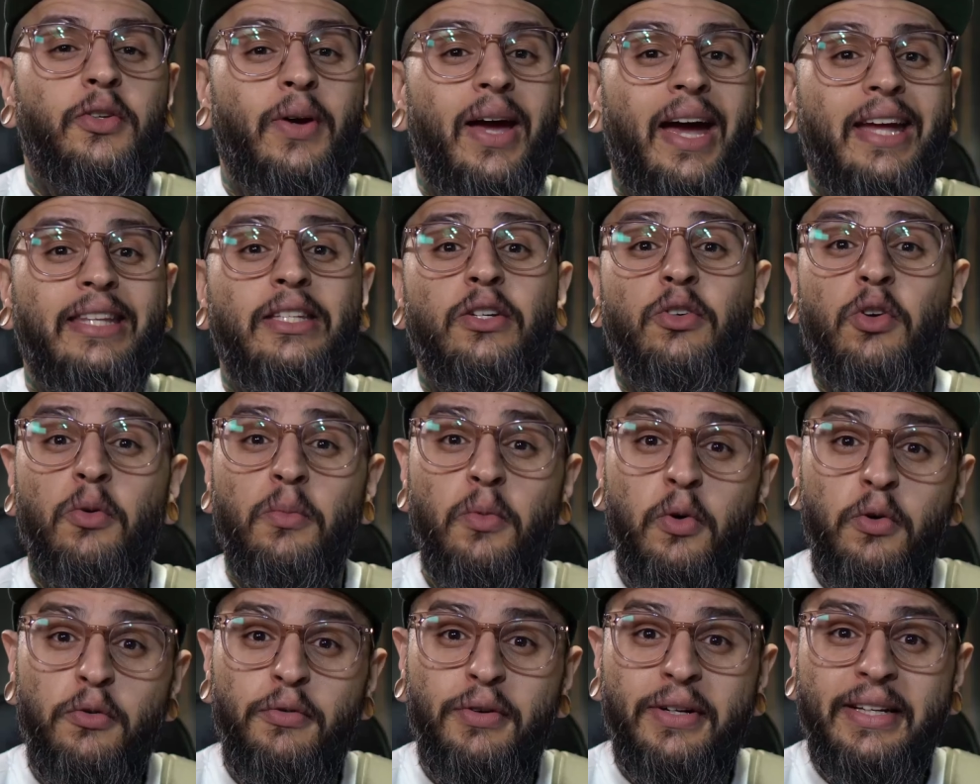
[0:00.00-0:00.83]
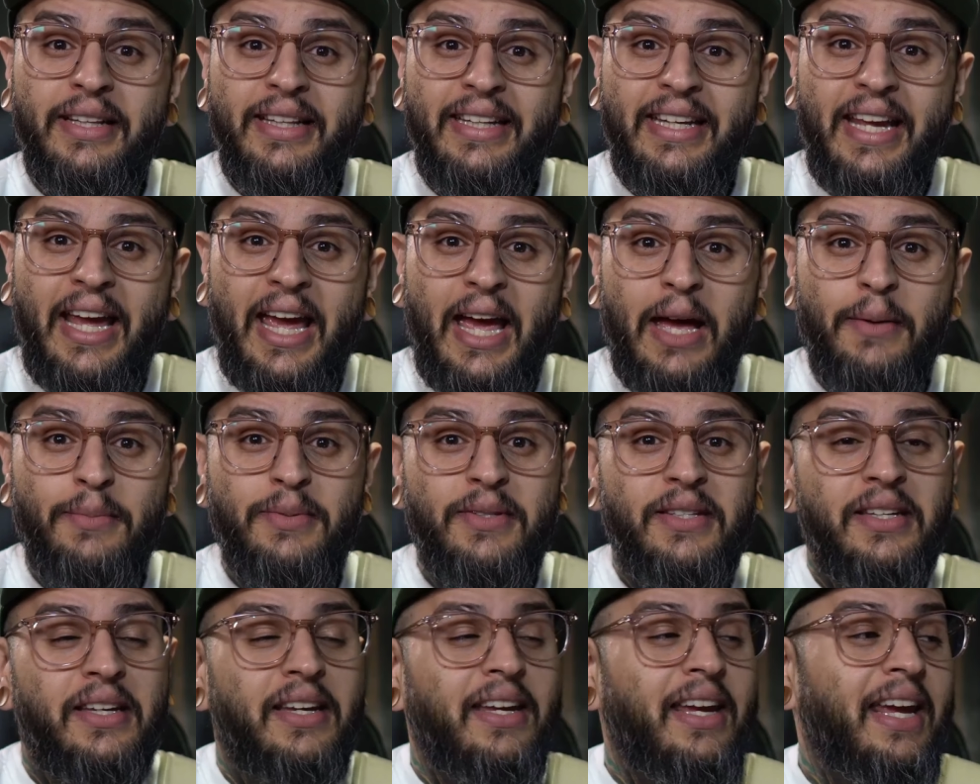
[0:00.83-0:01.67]
I had to remove one of the
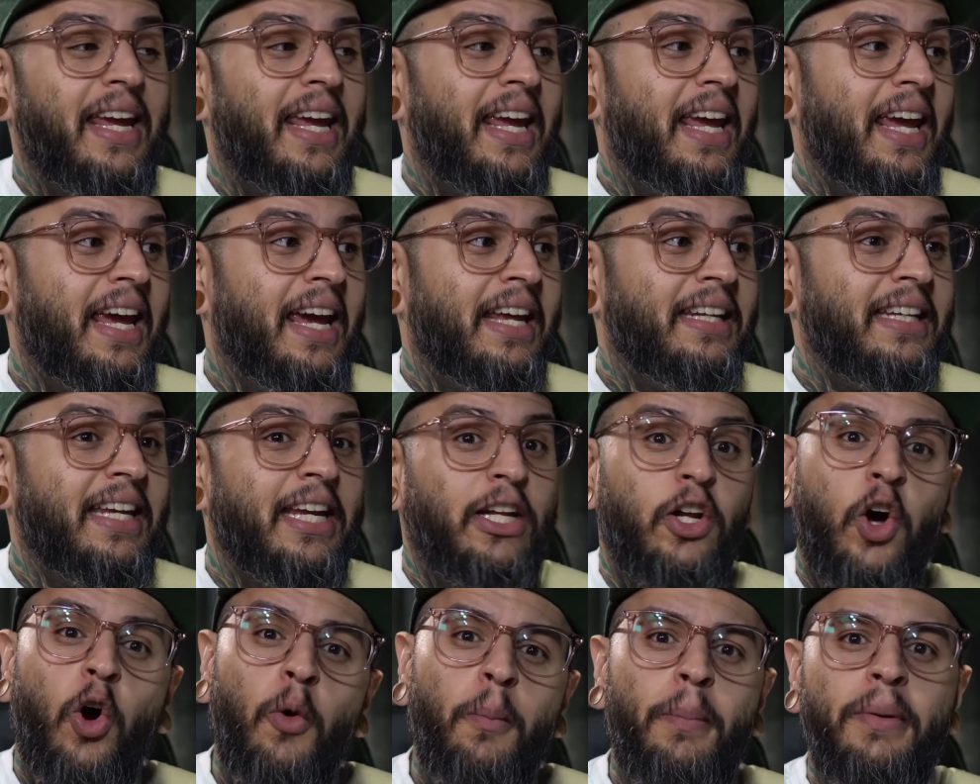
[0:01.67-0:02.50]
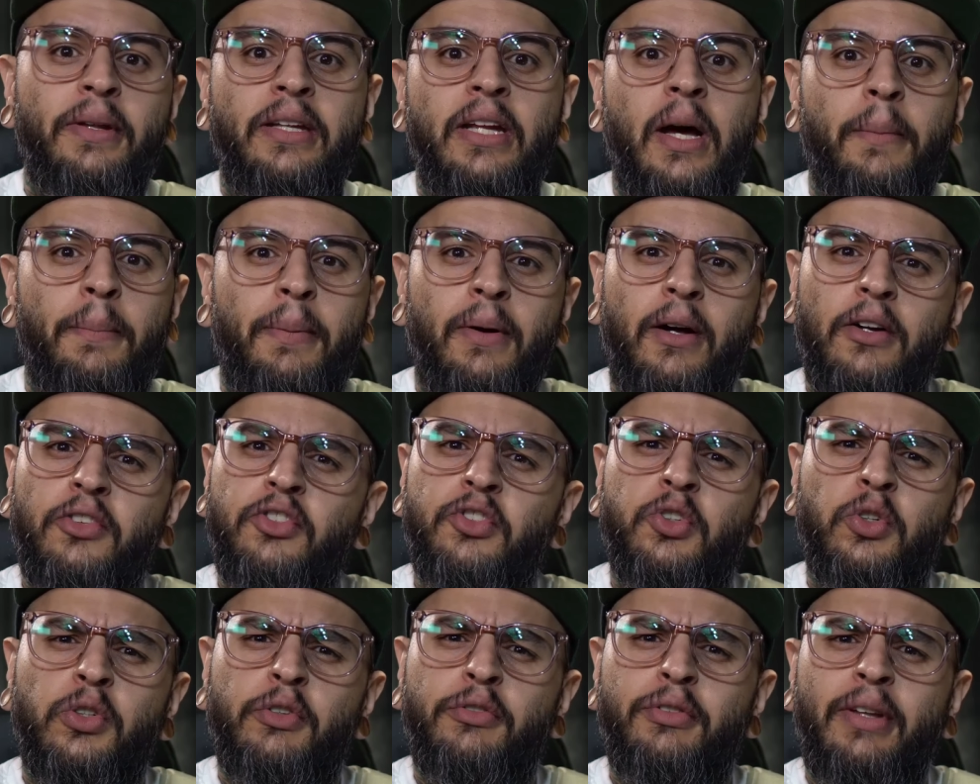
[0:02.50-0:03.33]
amps, and it opened up a
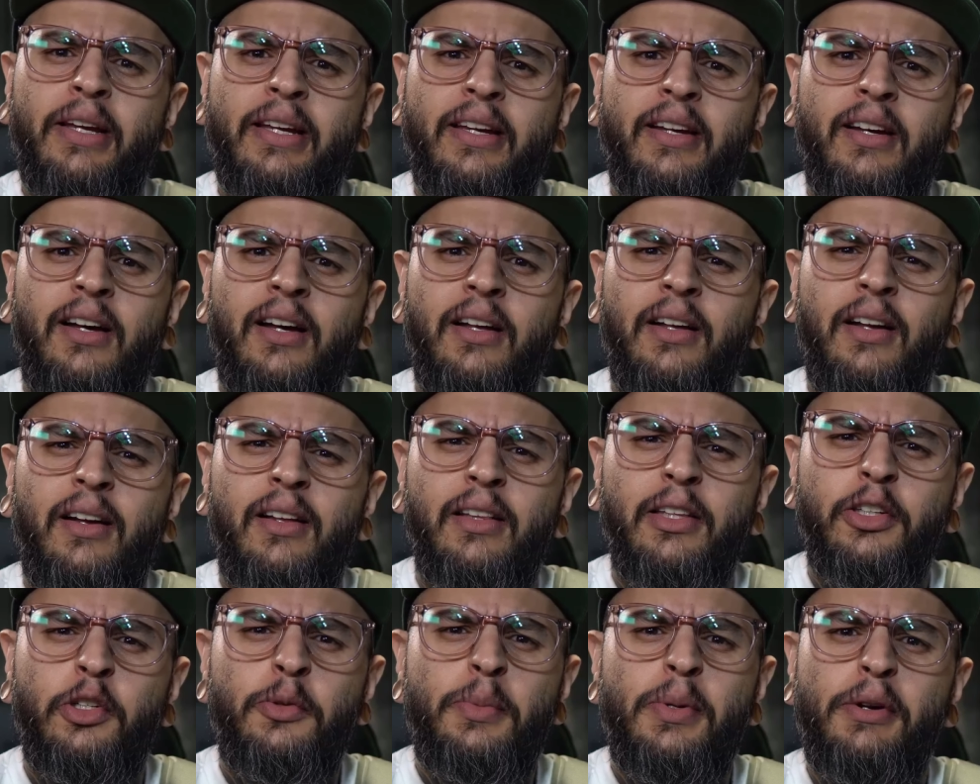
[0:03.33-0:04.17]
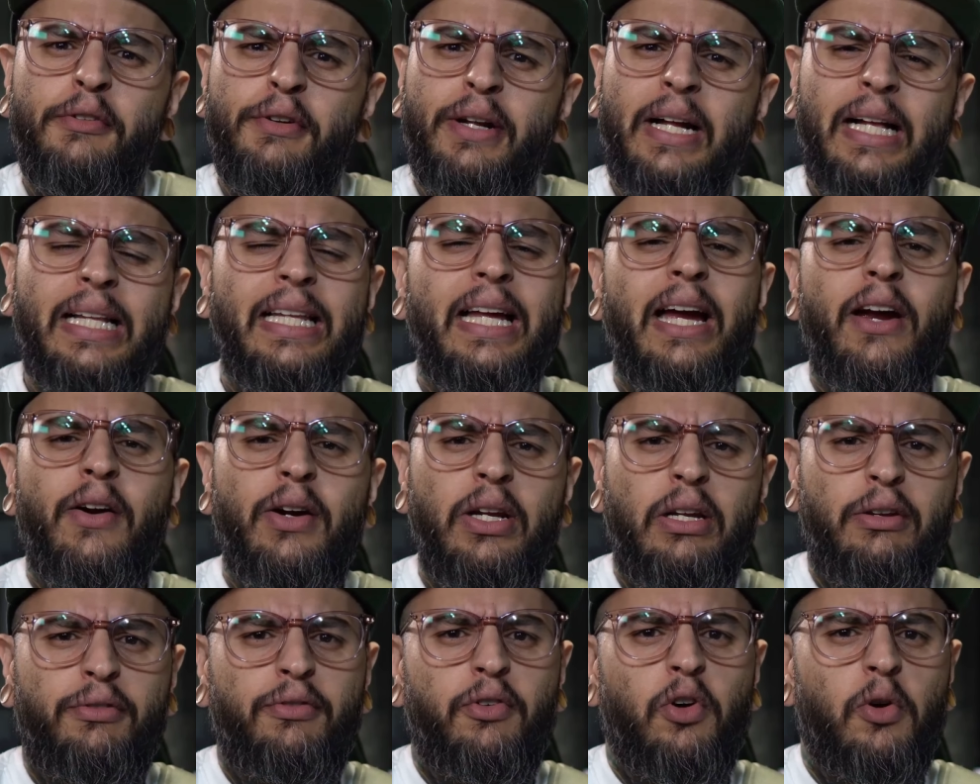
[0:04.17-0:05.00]
sort of like a little bit of
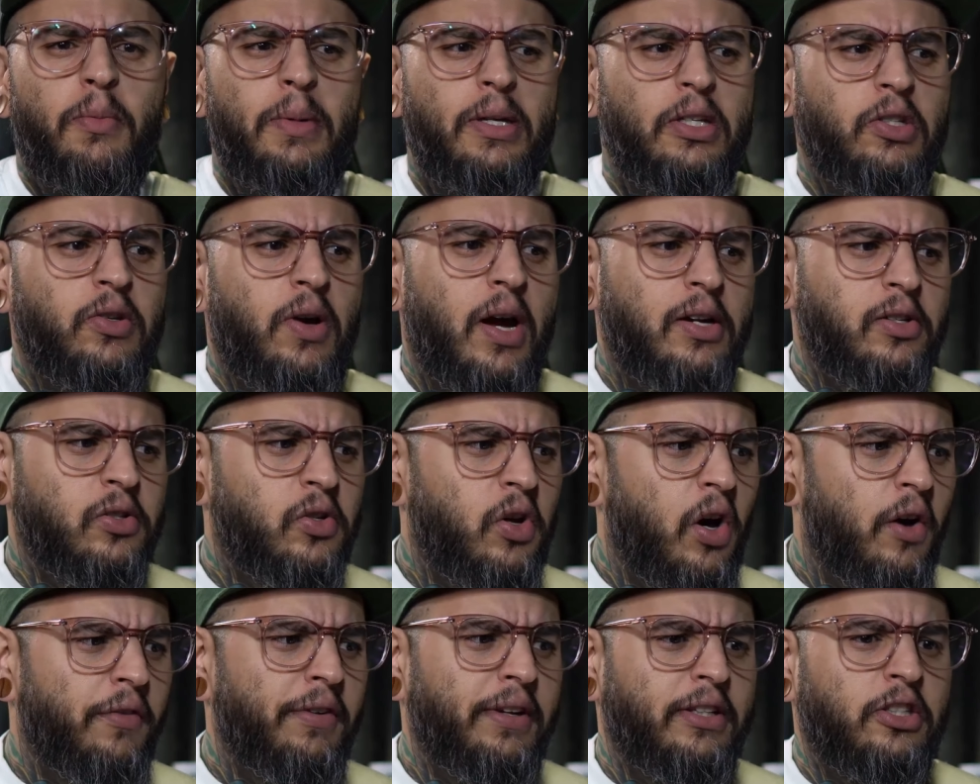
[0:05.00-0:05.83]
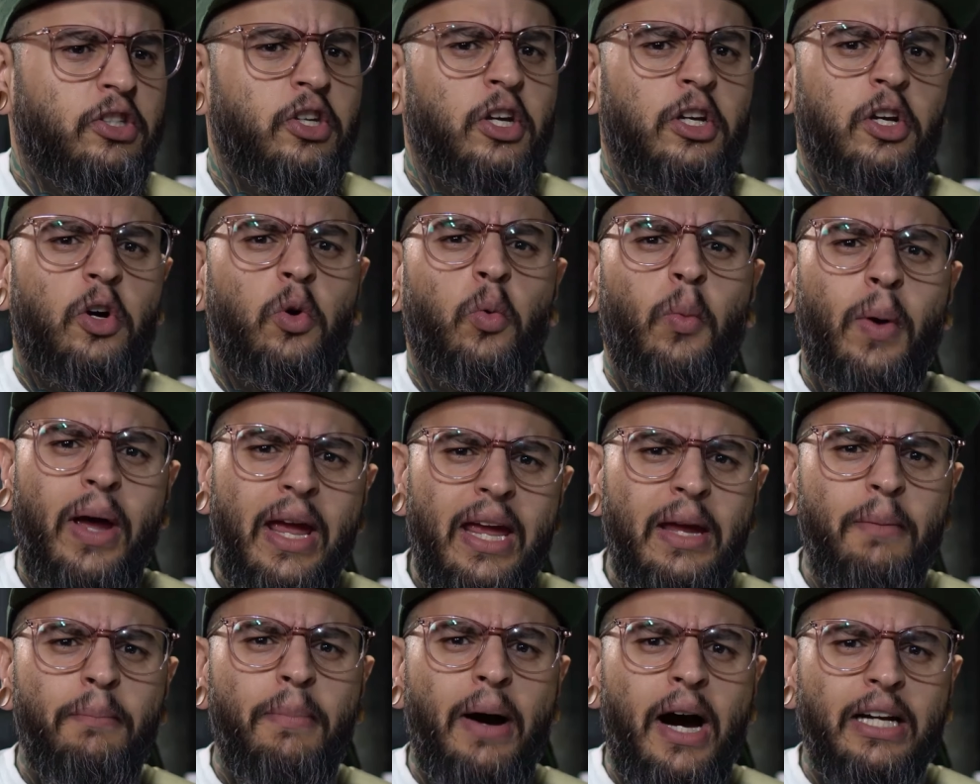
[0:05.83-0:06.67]
clarity for me. So I don't know if it took
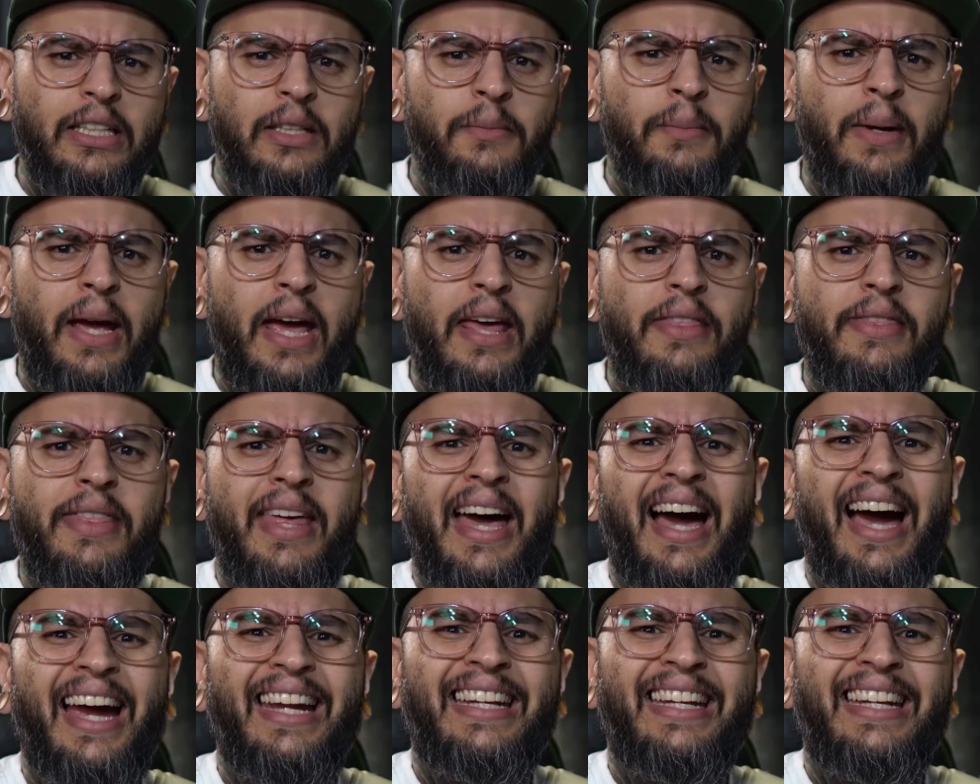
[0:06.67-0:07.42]
away bottom end that I